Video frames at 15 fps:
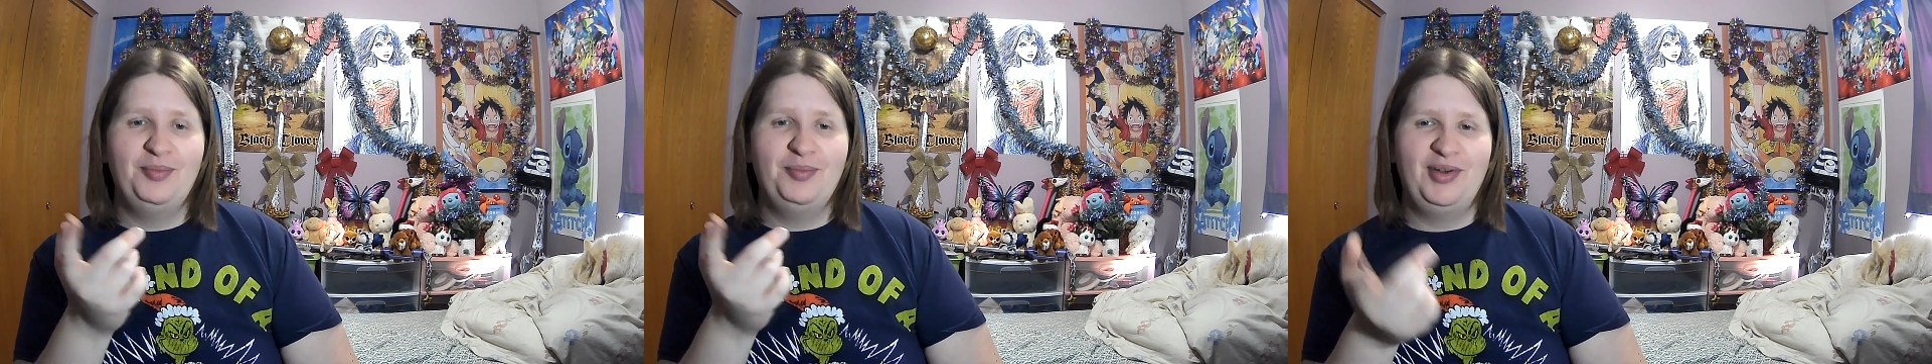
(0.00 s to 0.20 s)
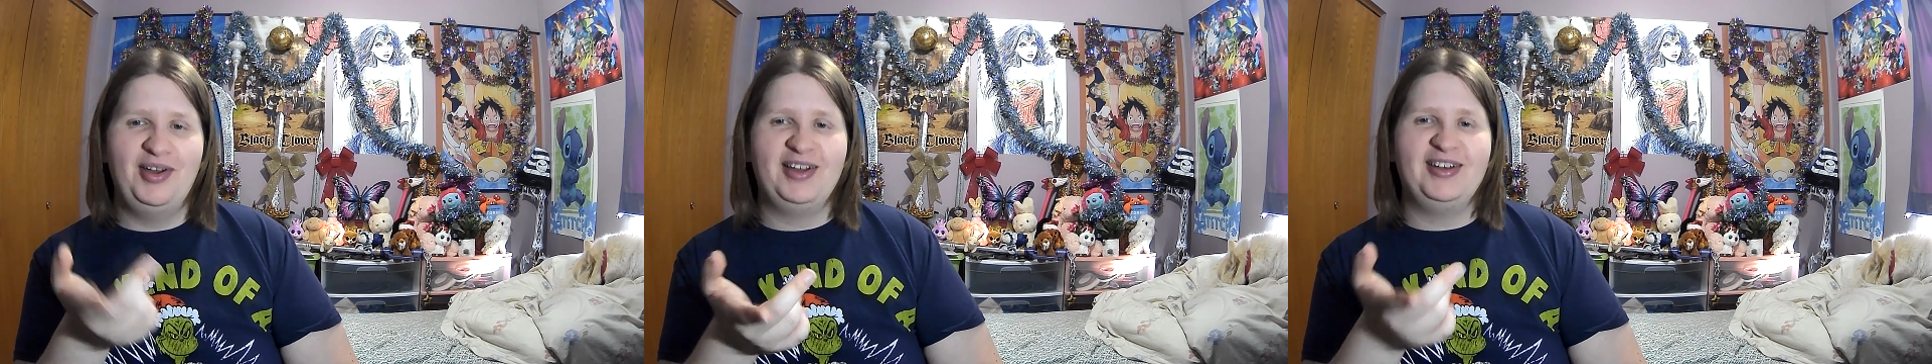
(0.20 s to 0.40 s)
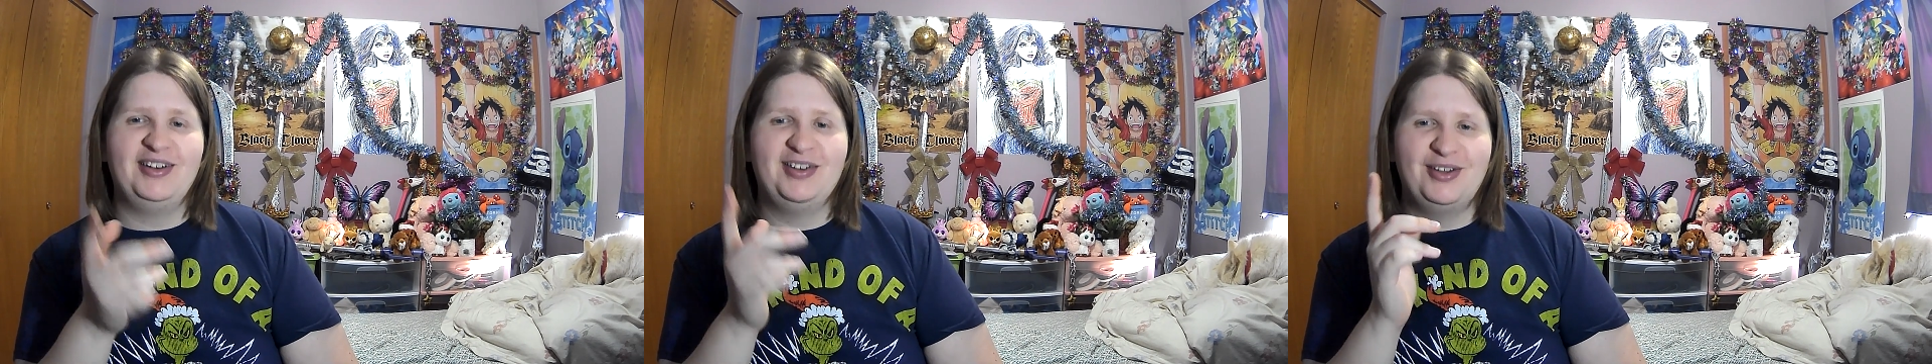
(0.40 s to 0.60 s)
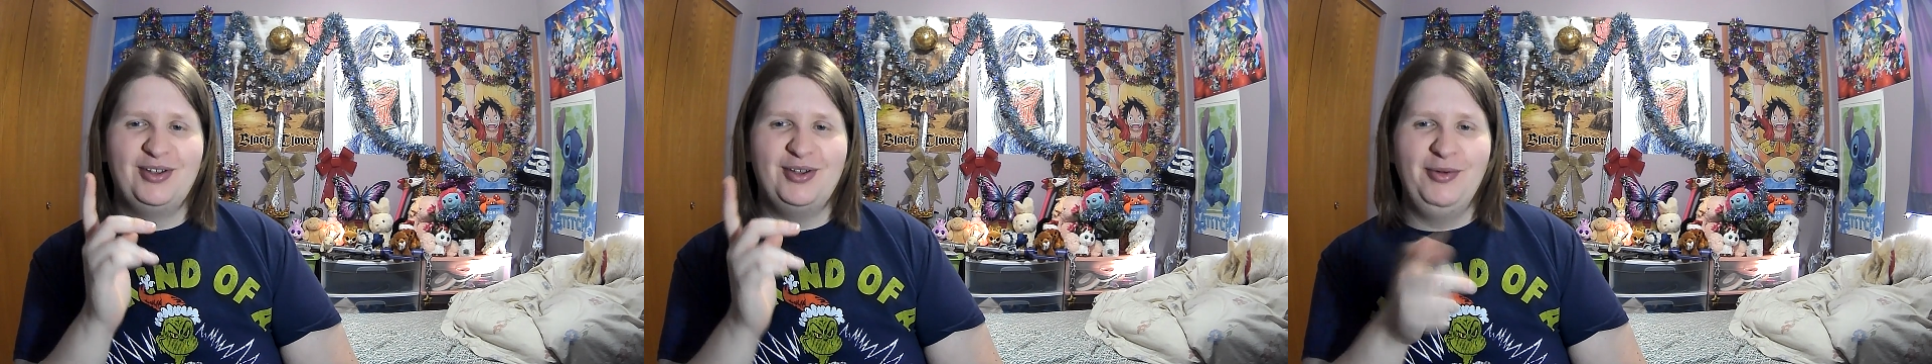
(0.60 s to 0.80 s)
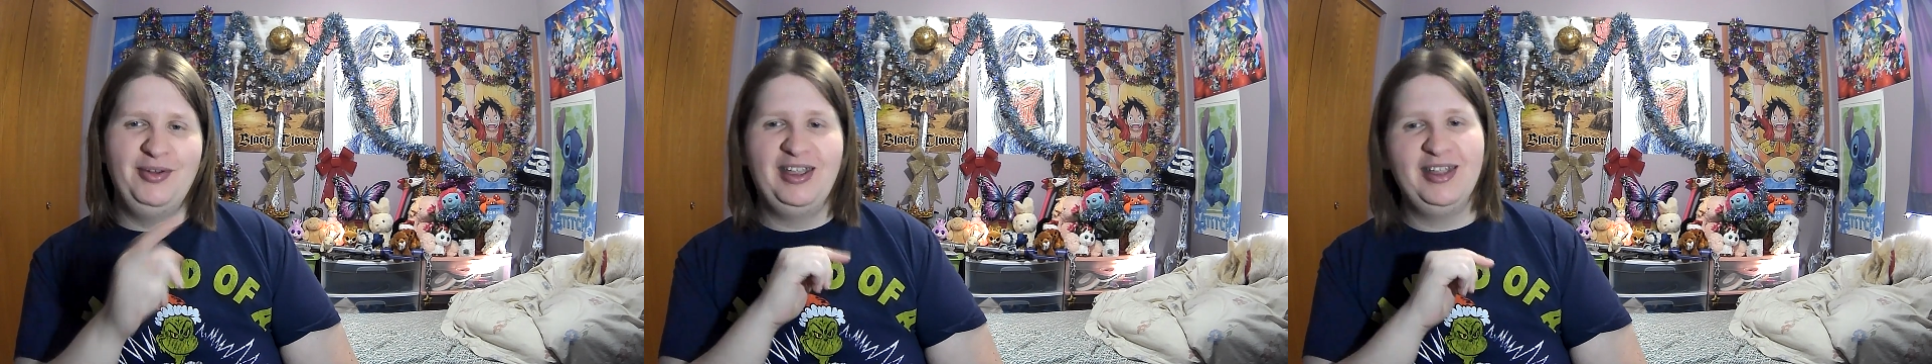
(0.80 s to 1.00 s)
But
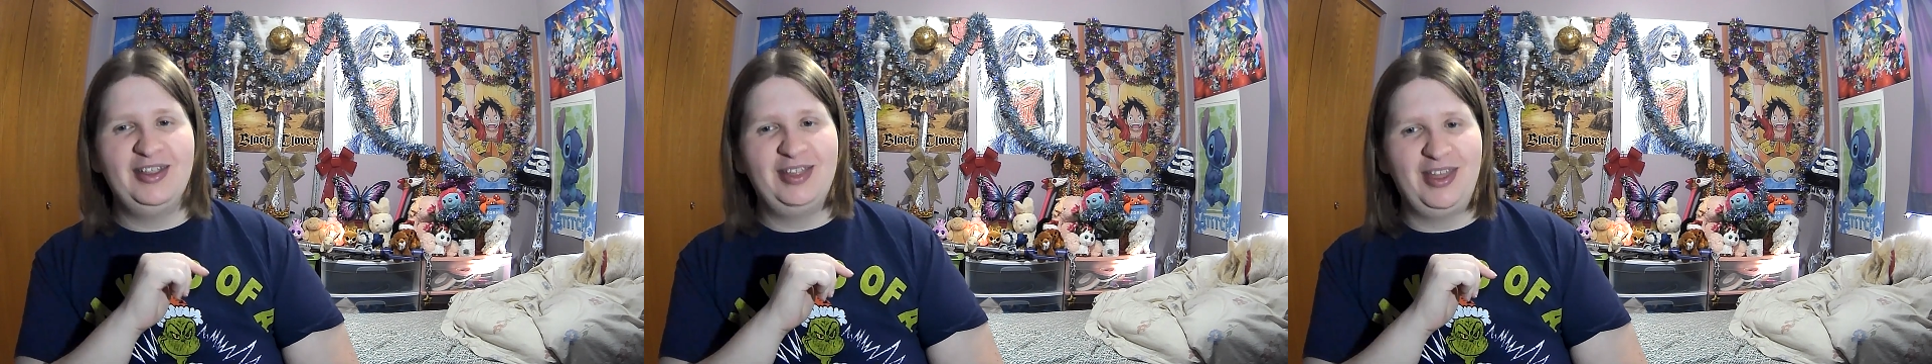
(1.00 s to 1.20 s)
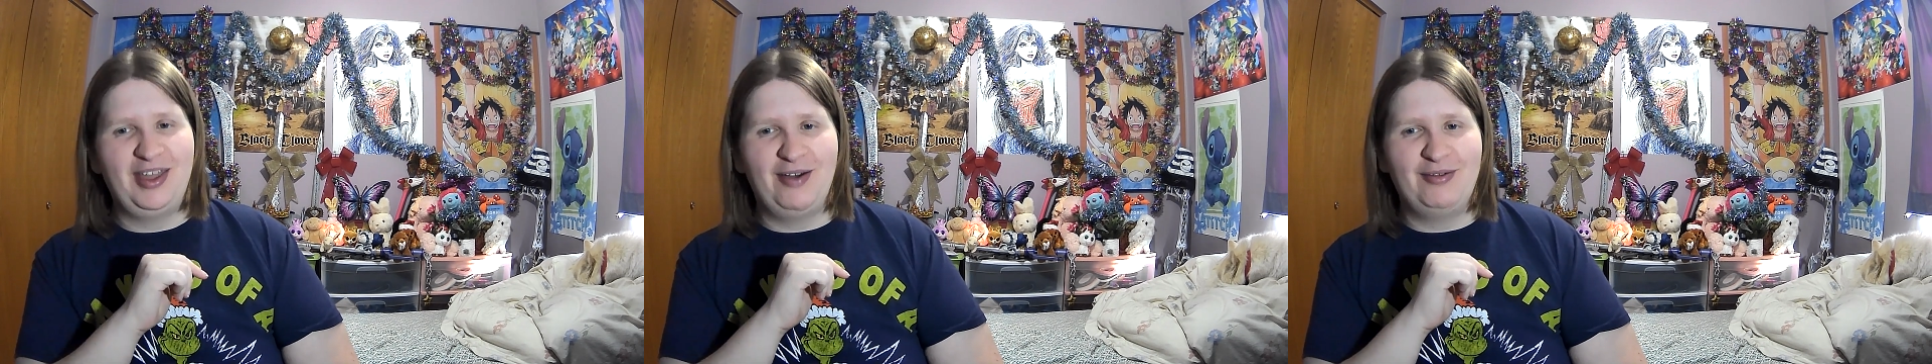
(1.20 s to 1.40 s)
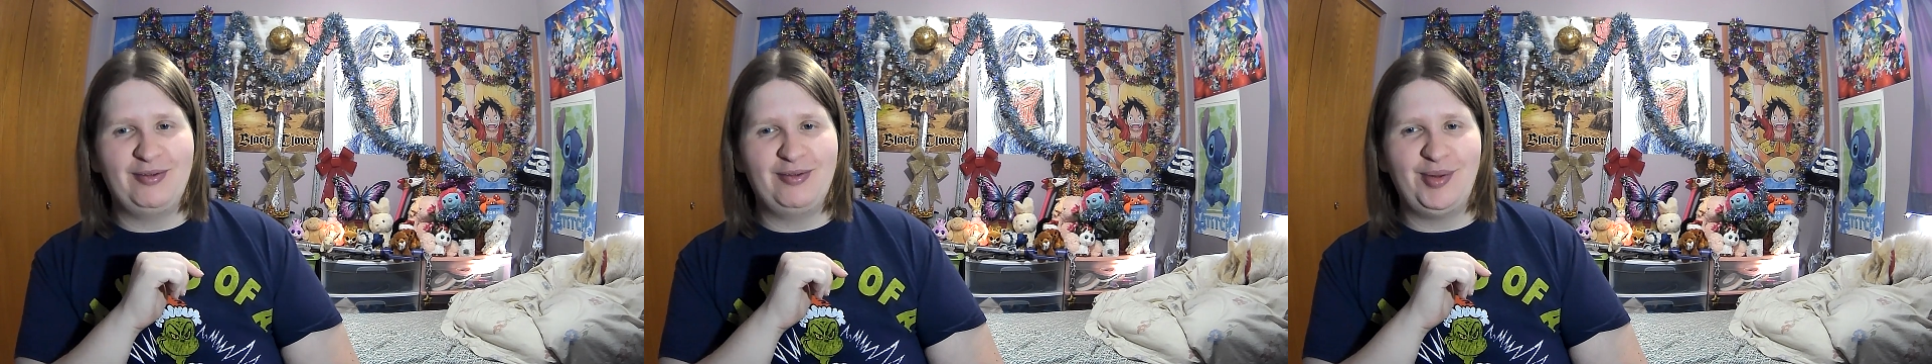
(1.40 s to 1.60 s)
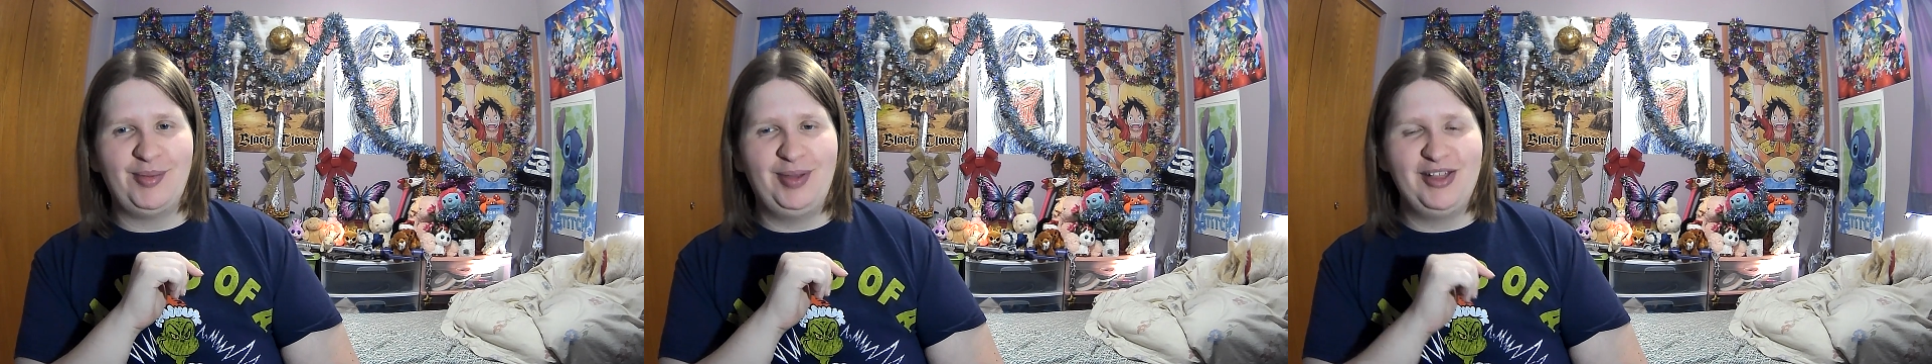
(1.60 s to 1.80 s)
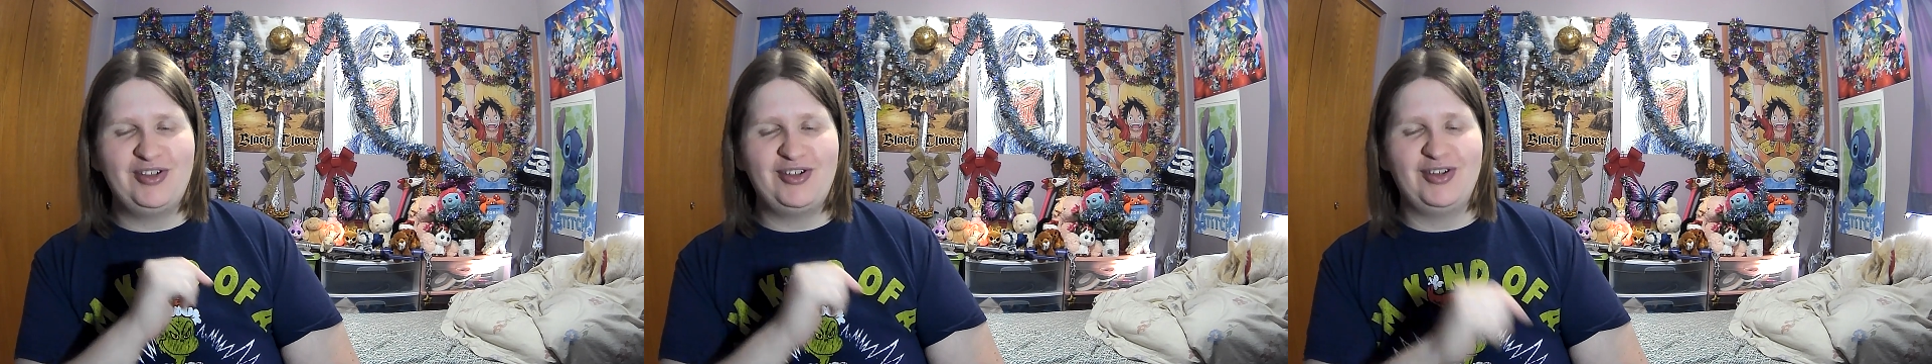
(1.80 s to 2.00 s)
going into the honorable
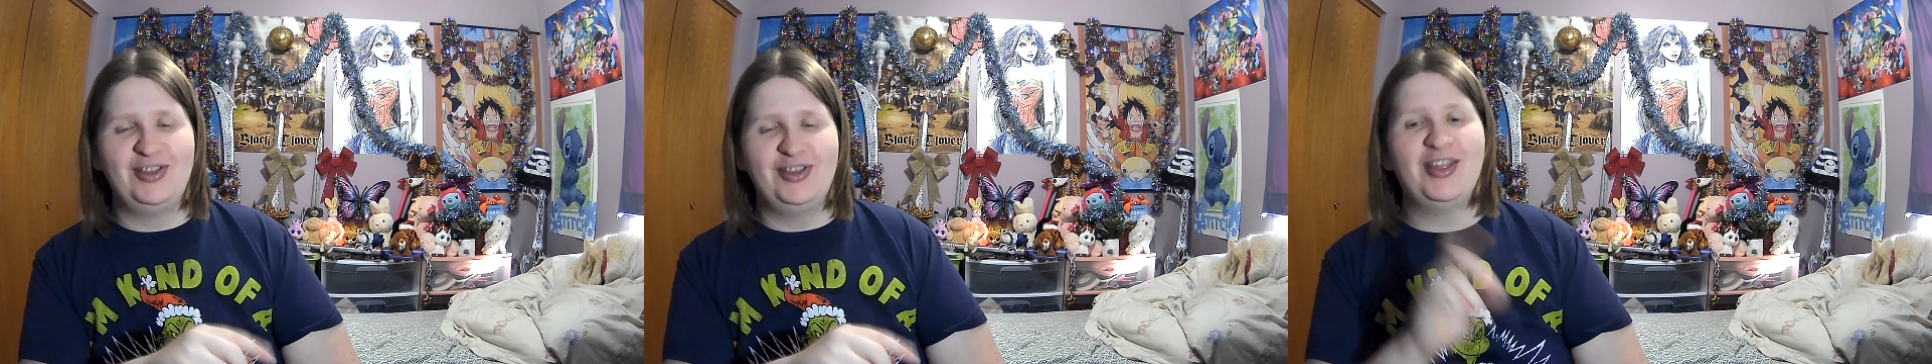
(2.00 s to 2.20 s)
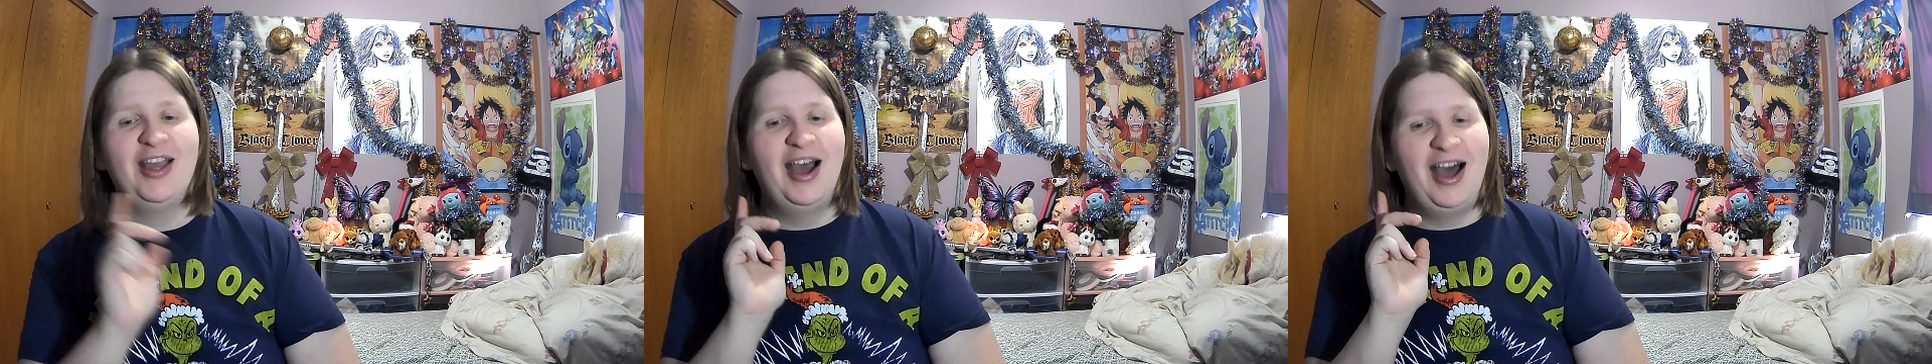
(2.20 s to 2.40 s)
mentions,